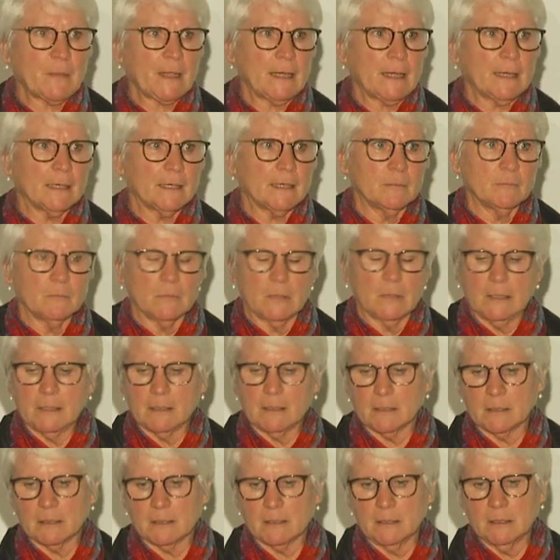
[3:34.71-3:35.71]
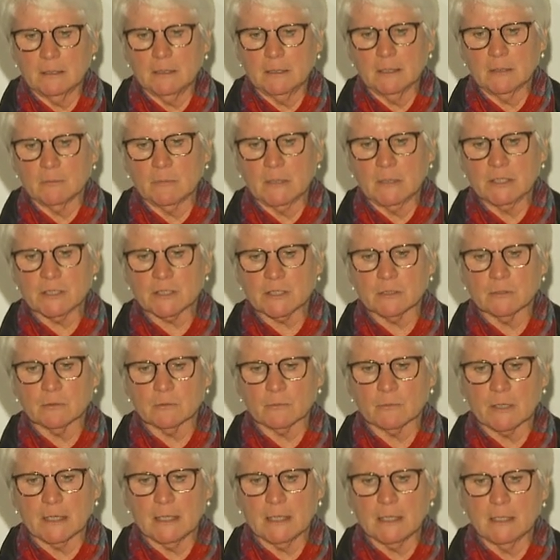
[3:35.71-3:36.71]
Ian mentioned
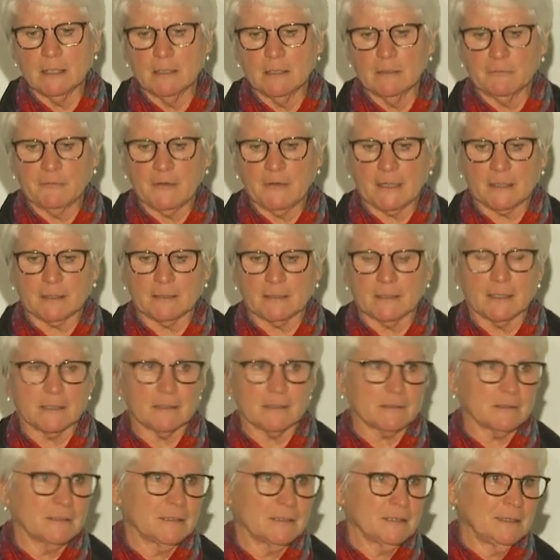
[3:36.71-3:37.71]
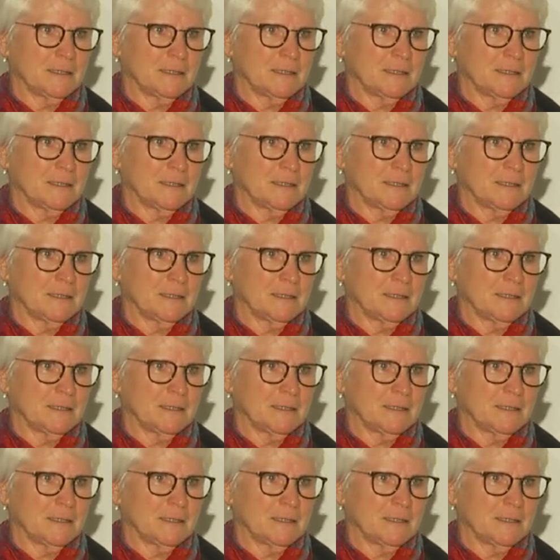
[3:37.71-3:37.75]
already the fact that